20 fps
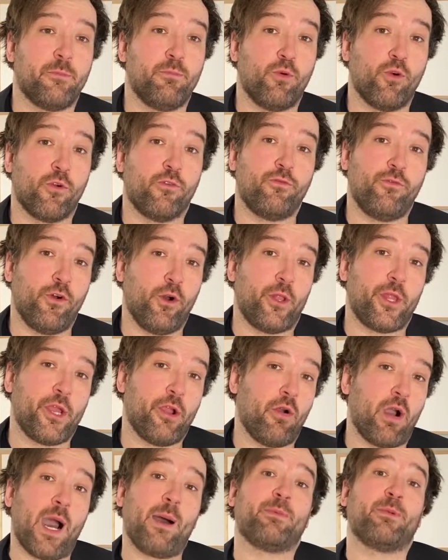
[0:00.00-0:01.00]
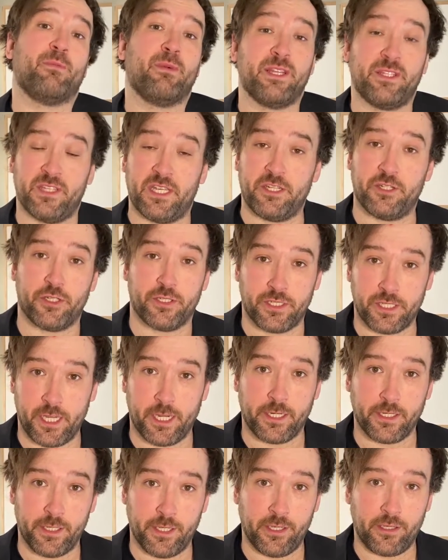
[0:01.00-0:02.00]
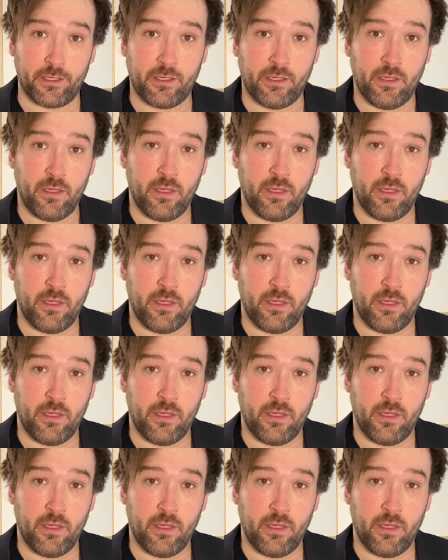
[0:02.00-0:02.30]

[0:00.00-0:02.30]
portfolio optimization technique.